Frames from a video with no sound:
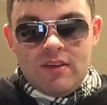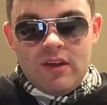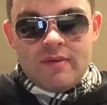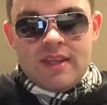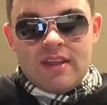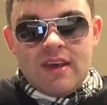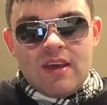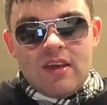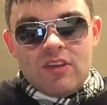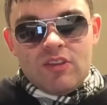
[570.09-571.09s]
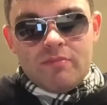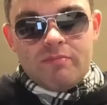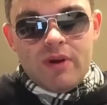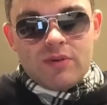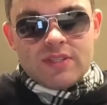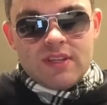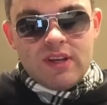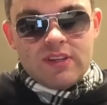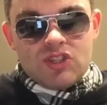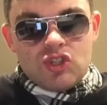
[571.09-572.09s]
I mean, the most
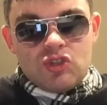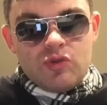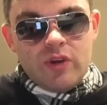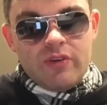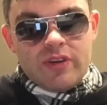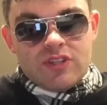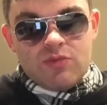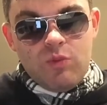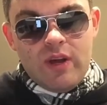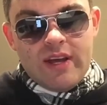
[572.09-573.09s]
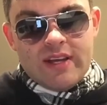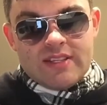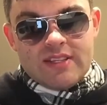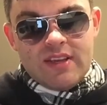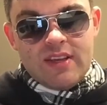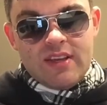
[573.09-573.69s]
strongest words,